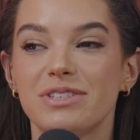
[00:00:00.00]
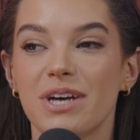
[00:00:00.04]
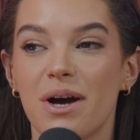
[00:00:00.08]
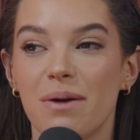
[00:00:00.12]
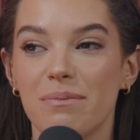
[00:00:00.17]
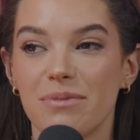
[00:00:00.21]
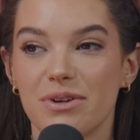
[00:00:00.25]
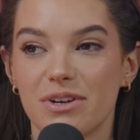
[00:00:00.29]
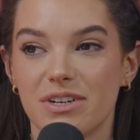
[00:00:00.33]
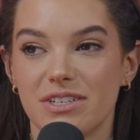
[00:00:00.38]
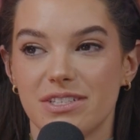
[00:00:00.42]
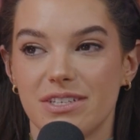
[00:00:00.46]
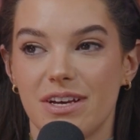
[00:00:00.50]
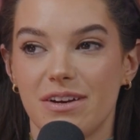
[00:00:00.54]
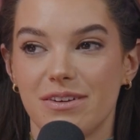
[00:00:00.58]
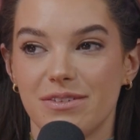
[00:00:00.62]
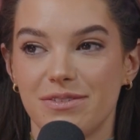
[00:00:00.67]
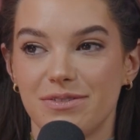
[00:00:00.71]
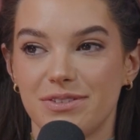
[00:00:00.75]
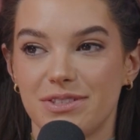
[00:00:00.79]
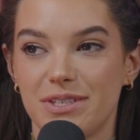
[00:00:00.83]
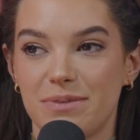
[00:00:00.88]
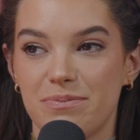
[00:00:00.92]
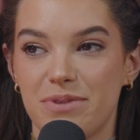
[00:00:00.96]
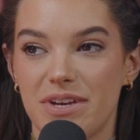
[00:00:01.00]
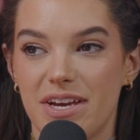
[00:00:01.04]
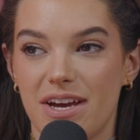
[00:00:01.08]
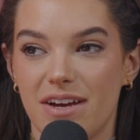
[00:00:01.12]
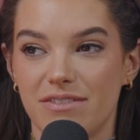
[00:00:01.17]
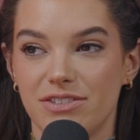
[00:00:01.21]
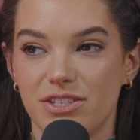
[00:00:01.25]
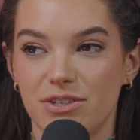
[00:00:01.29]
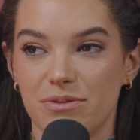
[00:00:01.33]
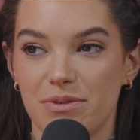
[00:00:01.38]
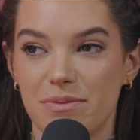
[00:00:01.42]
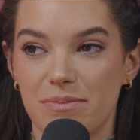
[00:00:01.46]
humble ourselves and we
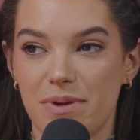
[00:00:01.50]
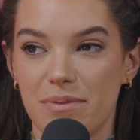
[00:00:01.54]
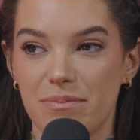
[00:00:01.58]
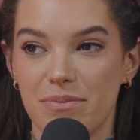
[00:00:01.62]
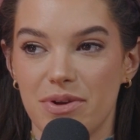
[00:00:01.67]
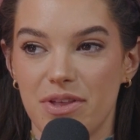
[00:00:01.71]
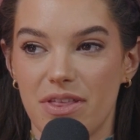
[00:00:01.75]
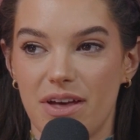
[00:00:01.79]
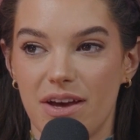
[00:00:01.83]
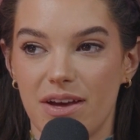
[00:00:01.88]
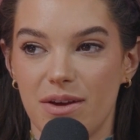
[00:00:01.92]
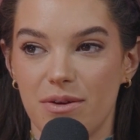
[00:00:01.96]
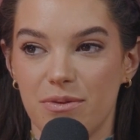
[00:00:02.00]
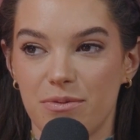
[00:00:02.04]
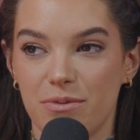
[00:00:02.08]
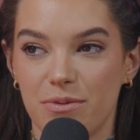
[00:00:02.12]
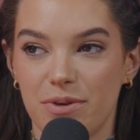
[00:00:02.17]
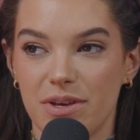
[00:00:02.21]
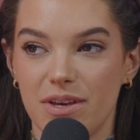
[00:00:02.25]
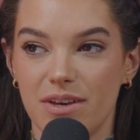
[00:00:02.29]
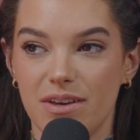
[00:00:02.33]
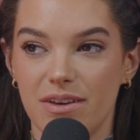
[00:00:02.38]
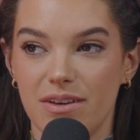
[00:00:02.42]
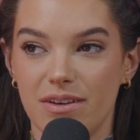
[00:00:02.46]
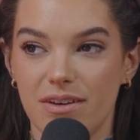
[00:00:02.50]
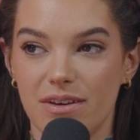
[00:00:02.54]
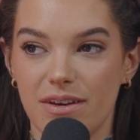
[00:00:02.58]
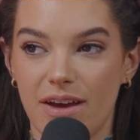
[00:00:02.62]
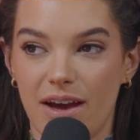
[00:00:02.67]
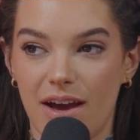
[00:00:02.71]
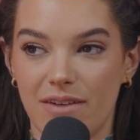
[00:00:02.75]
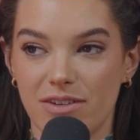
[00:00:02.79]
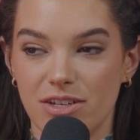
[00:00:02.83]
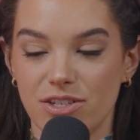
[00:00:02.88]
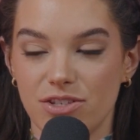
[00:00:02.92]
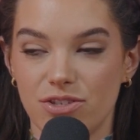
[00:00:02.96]
have to remember that we
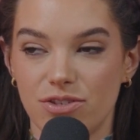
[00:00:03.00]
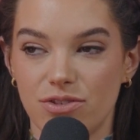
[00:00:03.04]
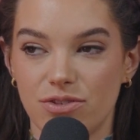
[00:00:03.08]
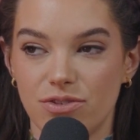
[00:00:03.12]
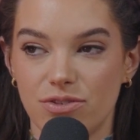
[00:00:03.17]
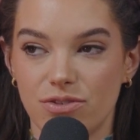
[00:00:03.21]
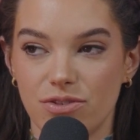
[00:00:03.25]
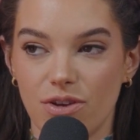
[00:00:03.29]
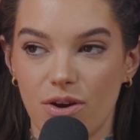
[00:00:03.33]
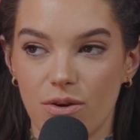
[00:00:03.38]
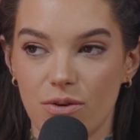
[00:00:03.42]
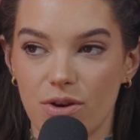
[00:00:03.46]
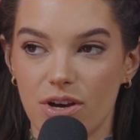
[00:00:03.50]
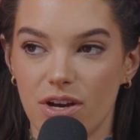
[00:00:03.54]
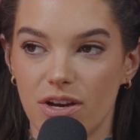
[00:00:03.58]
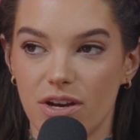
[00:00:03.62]
have it so good.